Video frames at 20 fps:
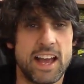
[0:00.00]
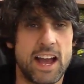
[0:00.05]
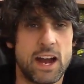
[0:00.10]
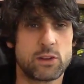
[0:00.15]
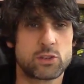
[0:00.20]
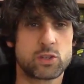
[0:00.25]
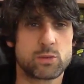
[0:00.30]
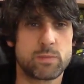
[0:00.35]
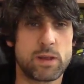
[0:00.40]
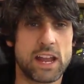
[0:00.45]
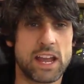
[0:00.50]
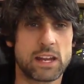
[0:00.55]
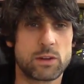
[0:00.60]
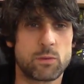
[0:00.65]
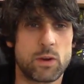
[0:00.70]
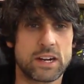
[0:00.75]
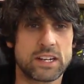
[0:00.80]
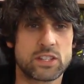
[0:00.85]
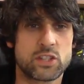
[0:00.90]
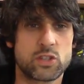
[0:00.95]
how
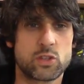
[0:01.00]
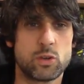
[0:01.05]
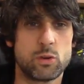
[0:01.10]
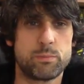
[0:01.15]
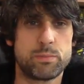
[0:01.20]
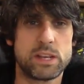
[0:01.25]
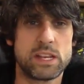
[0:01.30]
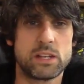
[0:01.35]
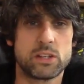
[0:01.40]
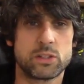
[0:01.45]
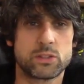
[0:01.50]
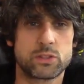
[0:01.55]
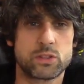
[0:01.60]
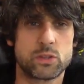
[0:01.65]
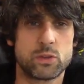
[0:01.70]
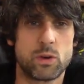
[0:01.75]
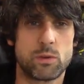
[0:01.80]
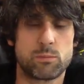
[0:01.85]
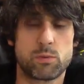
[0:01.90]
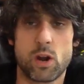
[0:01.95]
Japan wanted to appeal
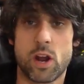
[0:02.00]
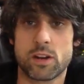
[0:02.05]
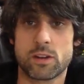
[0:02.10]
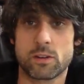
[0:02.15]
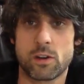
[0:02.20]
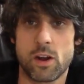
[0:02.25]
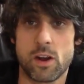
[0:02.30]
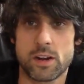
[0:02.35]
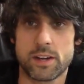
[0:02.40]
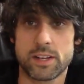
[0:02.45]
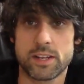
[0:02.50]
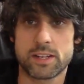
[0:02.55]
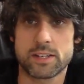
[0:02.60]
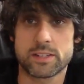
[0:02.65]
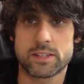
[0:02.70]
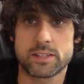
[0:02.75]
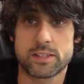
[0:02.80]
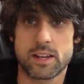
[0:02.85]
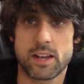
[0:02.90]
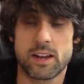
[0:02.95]
to a broader
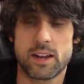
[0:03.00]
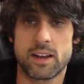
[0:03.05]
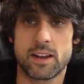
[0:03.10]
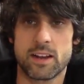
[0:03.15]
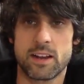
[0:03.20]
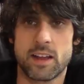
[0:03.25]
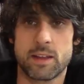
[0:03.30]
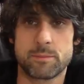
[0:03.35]
audience uh,